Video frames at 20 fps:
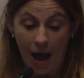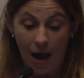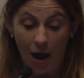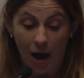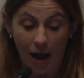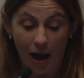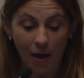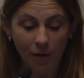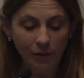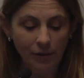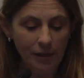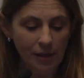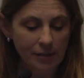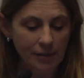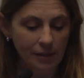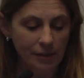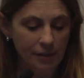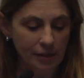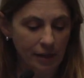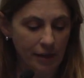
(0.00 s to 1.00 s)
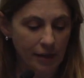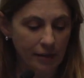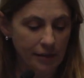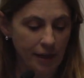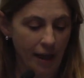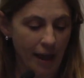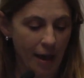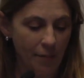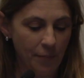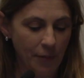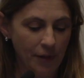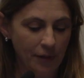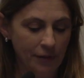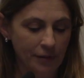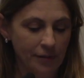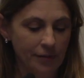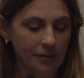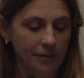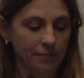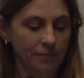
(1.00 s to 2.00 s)
How does it
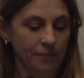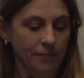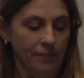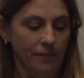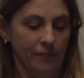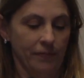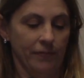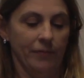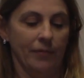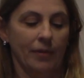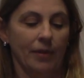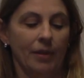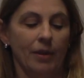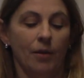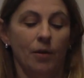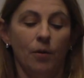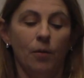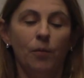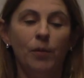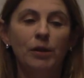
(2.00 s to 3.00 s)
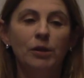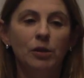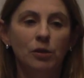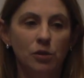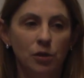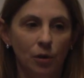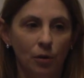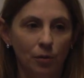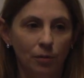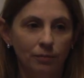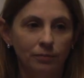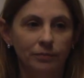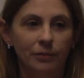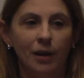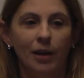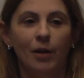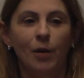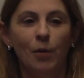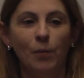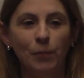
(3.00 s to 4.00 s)
happens? We don't
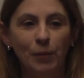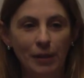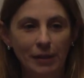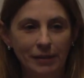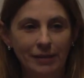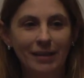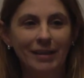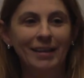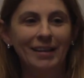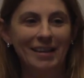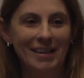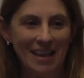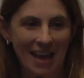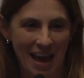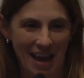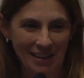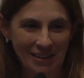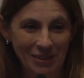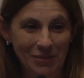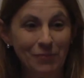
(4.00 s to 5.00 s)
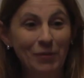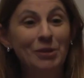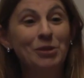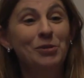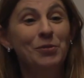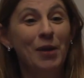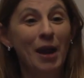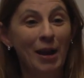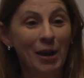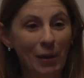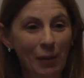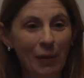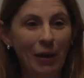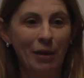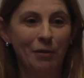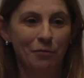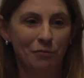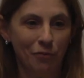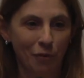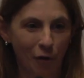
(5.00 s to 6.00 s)
know completely yet, but we are
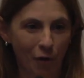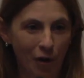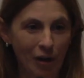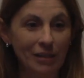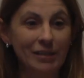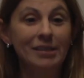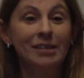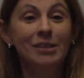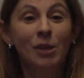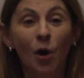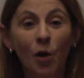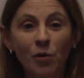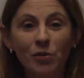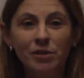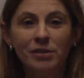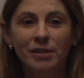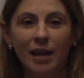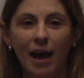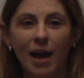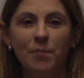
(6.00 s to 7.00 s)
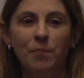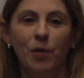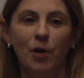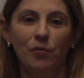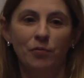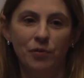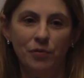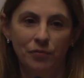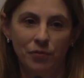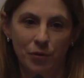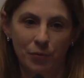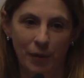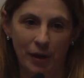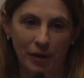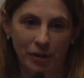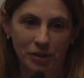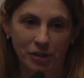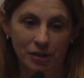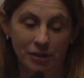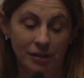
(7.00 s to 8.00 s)
looking for those type of
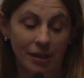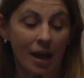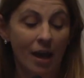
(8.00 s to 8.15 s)
information.